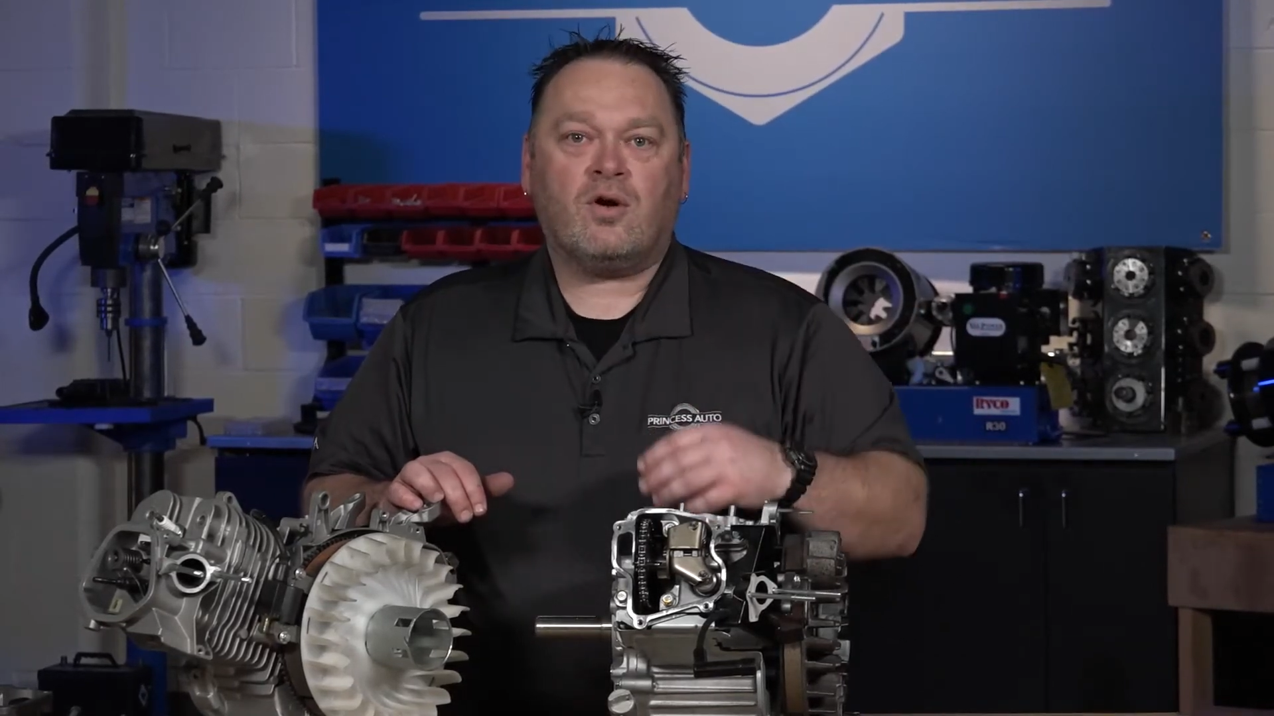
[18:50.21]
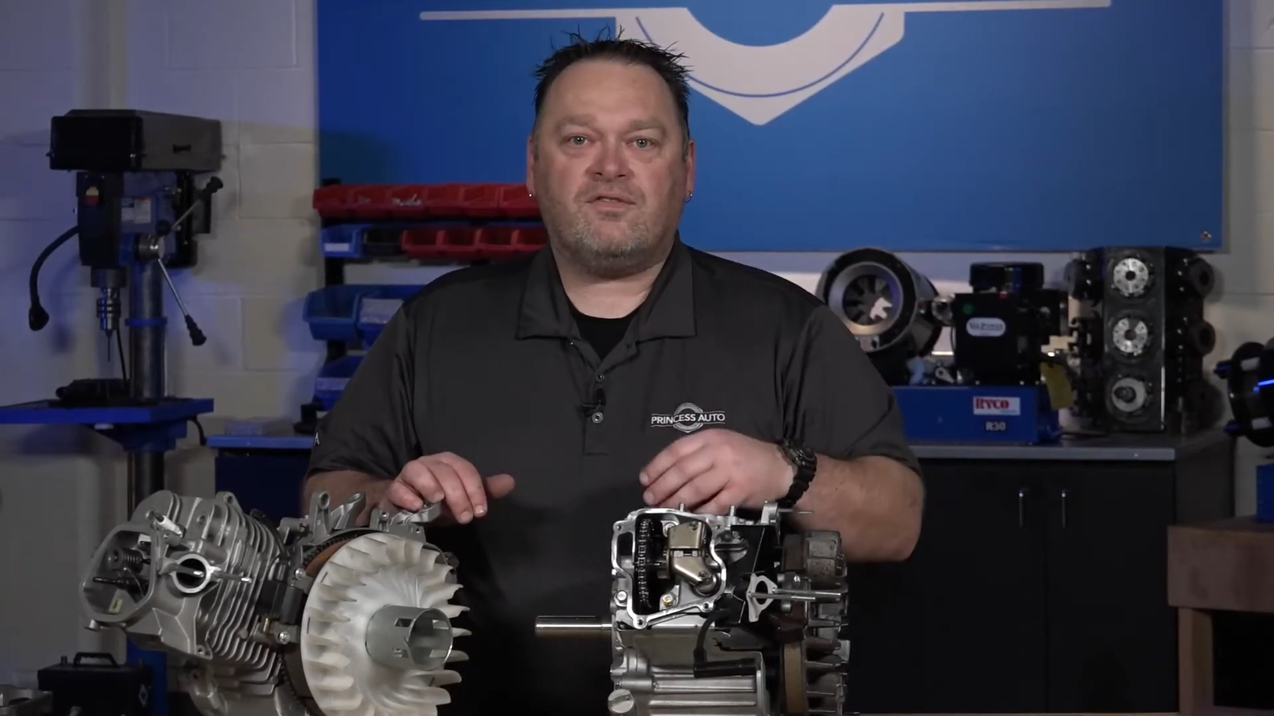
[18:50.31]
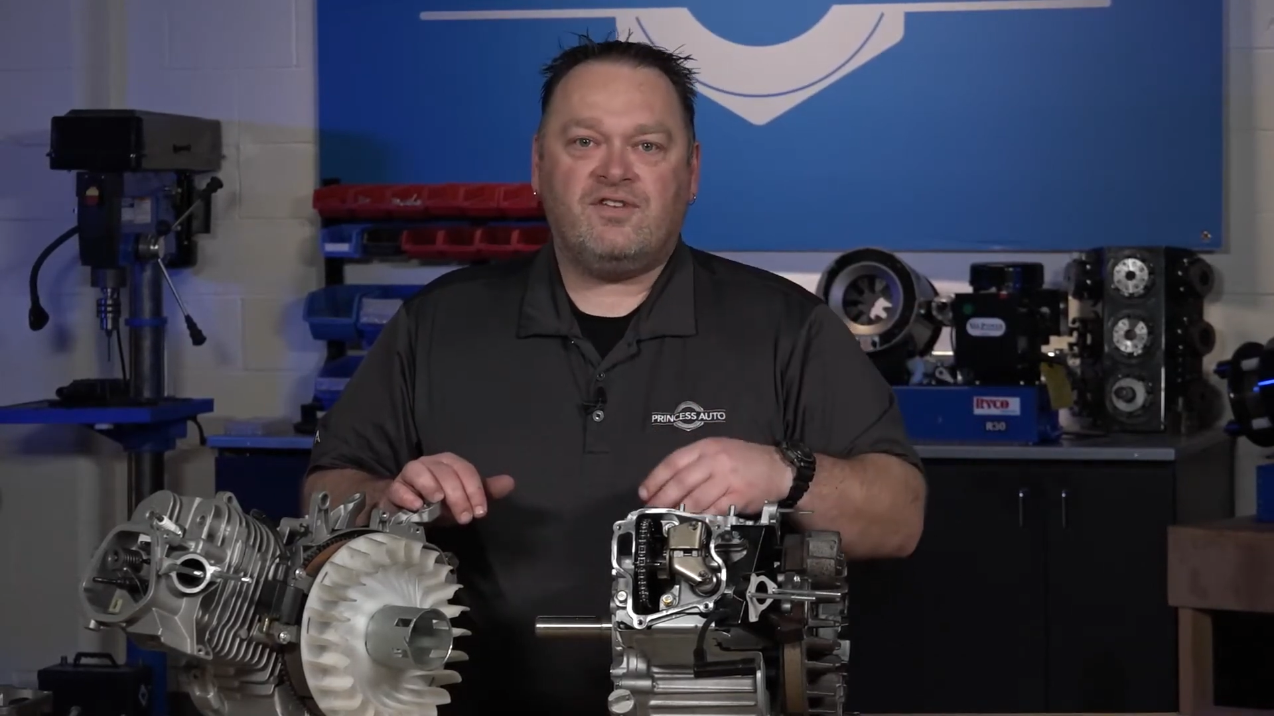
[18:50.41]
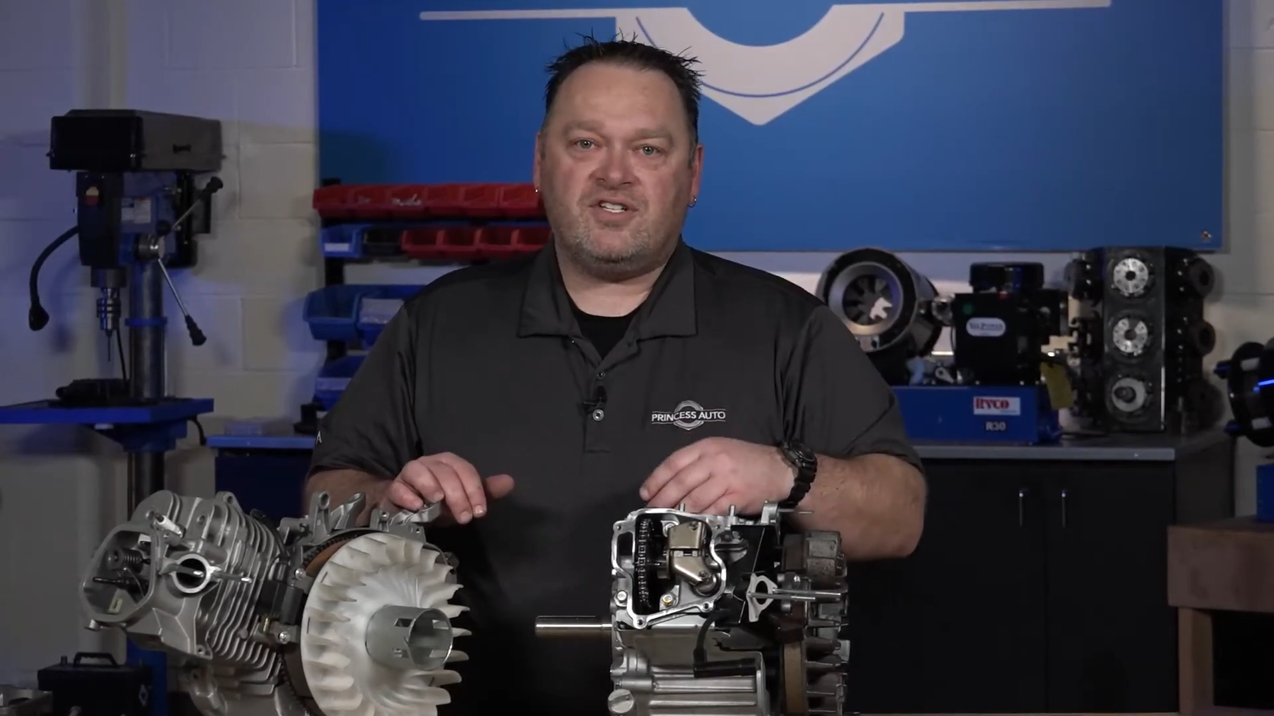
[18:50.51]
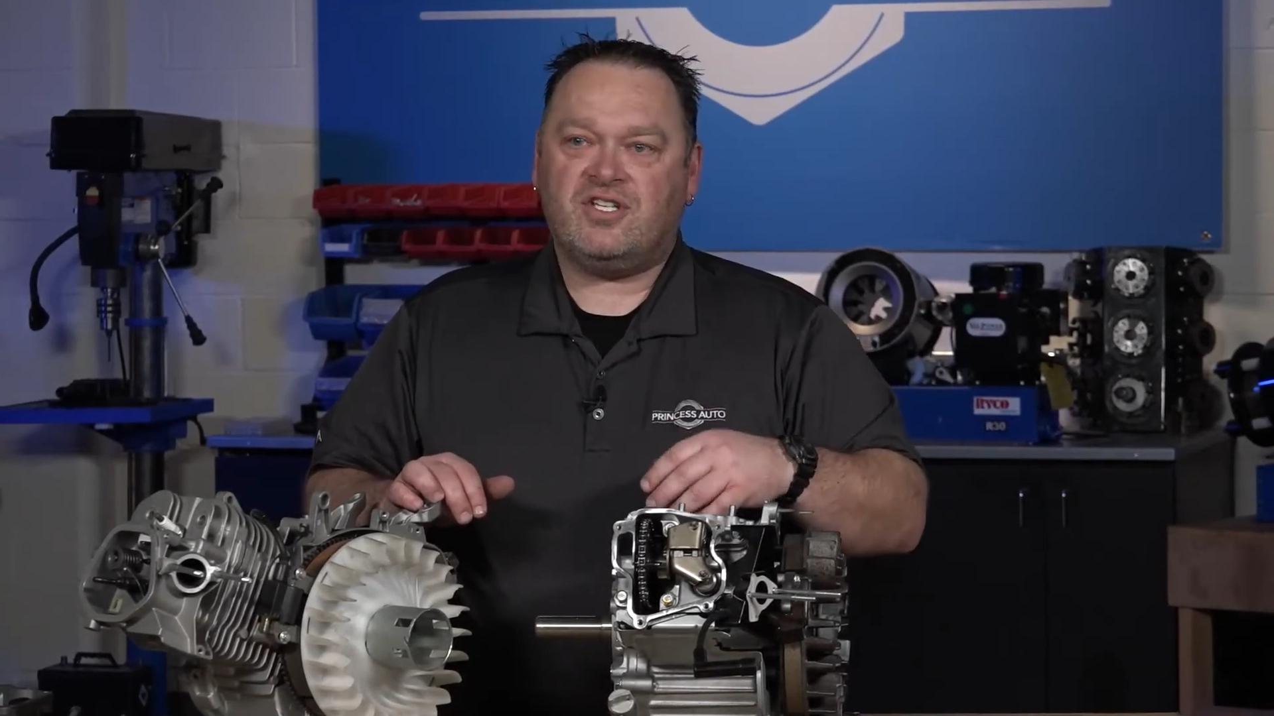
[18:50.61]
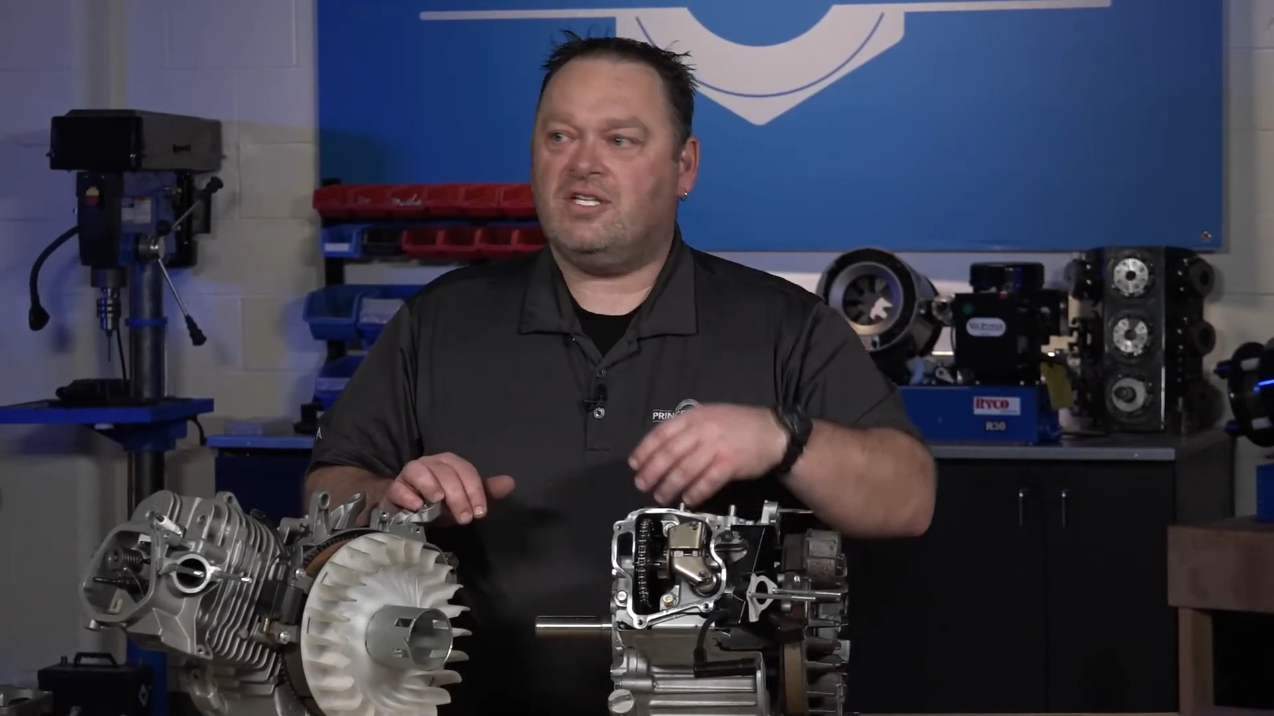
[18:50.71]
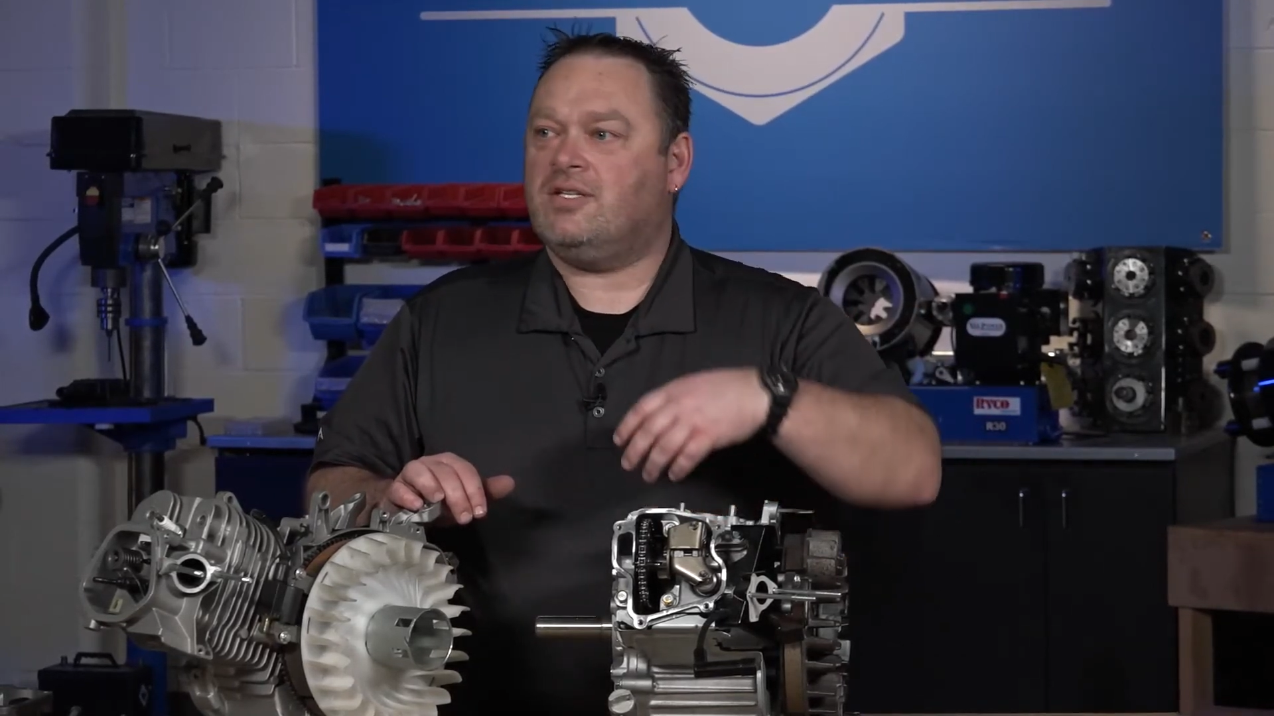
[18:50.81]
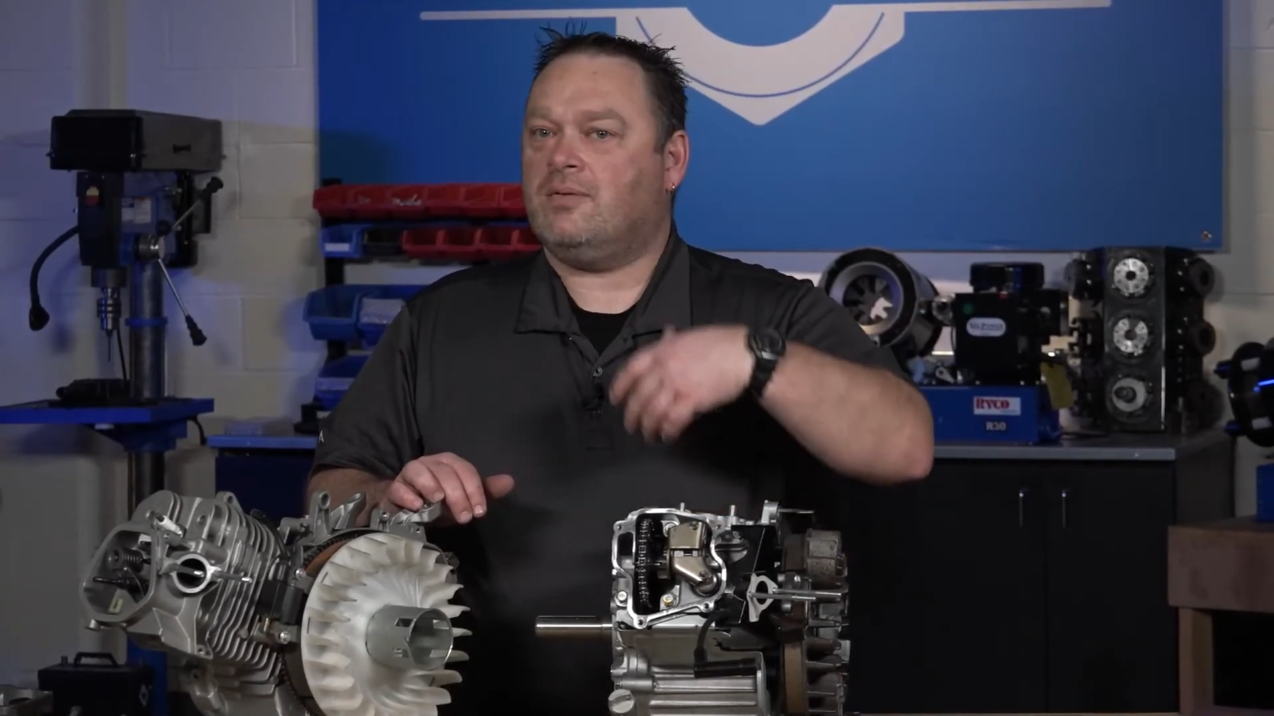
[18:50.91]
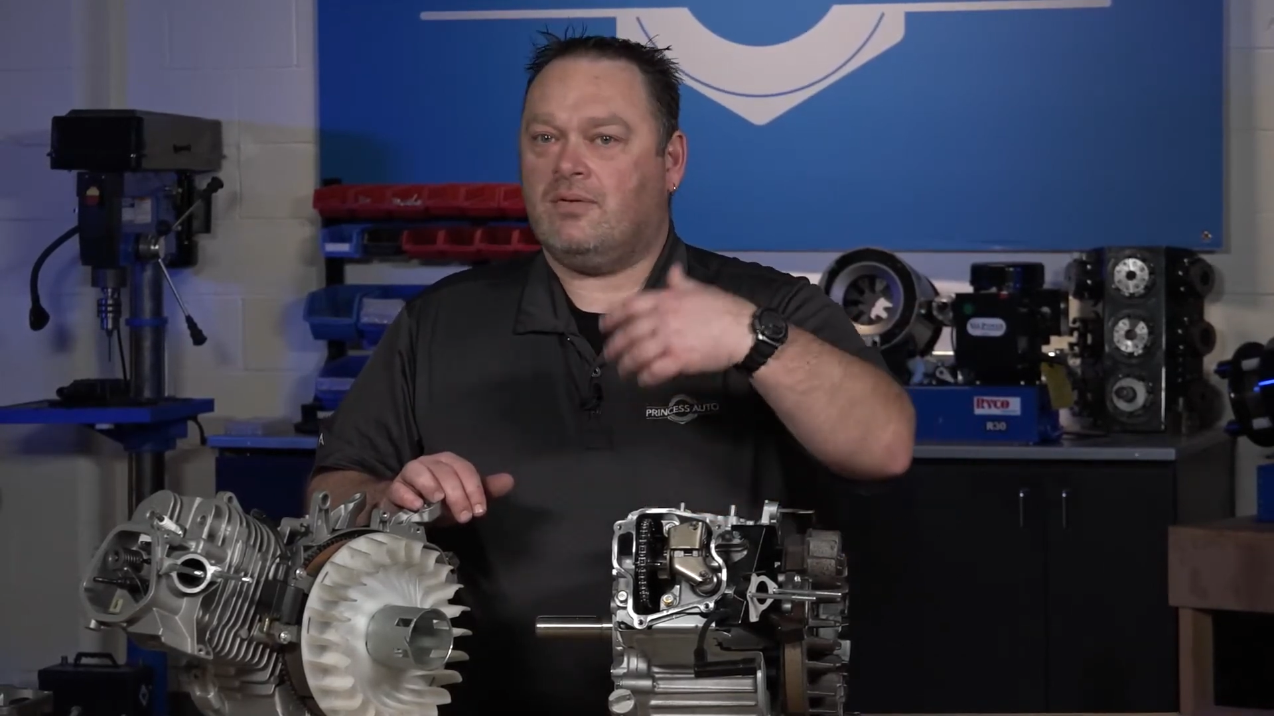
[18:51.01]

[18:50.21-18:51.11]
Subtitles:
efficient